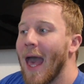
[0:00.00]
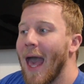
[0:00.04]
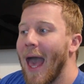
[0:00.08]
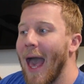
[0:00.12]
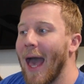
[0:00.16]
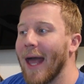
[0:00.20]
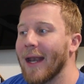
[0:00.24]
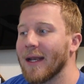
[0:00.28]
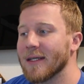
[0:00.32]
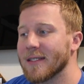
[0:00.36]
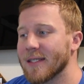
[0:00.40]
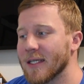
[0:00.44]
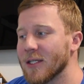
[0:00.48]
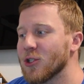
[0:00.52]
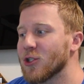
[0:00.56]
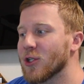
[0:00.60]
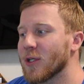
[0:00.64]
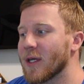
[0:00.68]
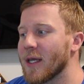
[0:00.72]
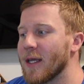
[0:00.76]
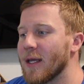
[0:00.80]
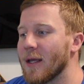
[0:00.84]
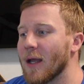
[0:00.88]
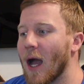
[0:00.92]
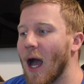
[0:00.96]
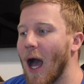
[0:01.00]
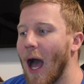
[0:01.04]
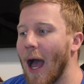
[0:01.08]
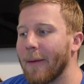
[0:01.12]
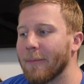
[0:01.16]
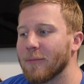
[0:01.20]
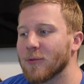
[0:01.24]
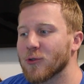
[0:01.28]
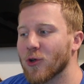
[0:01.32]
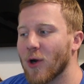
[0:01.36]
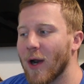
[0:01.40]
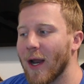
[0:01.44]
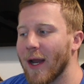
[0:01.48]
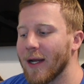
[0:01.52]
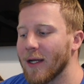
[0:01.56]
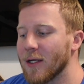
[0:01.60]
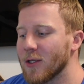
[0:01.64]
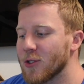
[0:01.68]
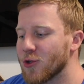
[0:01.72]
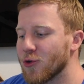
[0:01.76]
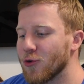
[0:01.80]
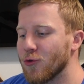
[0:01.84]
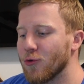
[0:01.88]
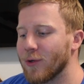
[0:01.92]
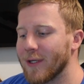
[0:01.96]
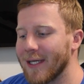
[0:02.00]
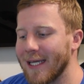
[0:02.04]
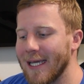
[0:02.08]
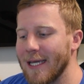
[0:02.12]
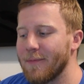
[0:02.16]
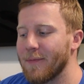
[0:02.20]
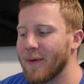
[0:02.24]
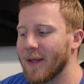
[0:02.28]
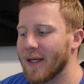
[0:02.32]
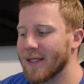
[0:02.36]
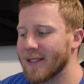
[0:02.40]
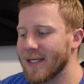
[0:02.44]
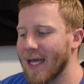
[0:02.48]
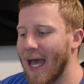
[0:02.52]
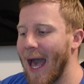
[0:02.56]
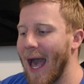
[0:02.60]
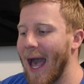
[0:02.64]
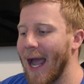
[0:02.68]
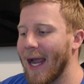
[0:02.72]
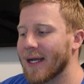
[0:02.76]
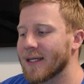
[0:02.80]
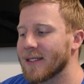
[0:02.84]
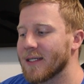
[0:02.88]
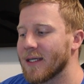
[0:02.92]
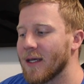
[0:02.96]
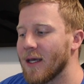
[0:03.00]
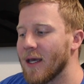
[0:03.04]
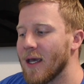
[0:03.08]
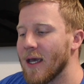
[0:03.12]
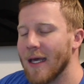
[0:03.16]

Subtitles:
And essentially, I'm trying to keep intact